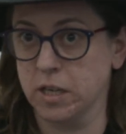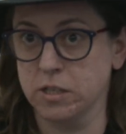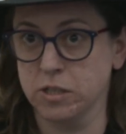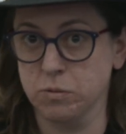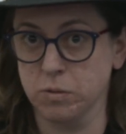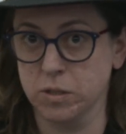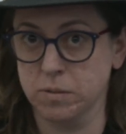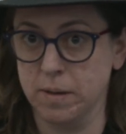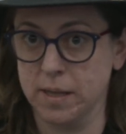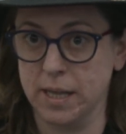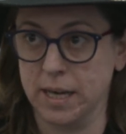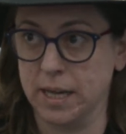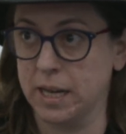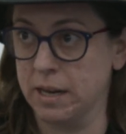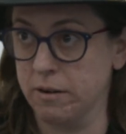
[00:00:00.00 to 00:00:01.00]
So I just want to make
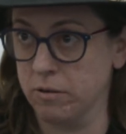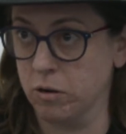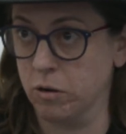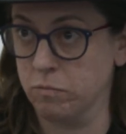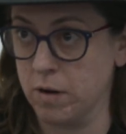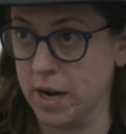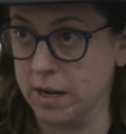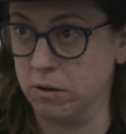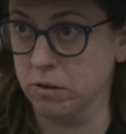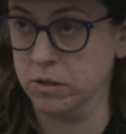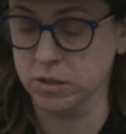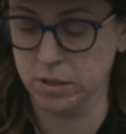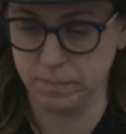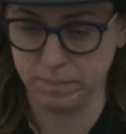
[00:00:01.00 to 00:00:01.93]
that clear and on record.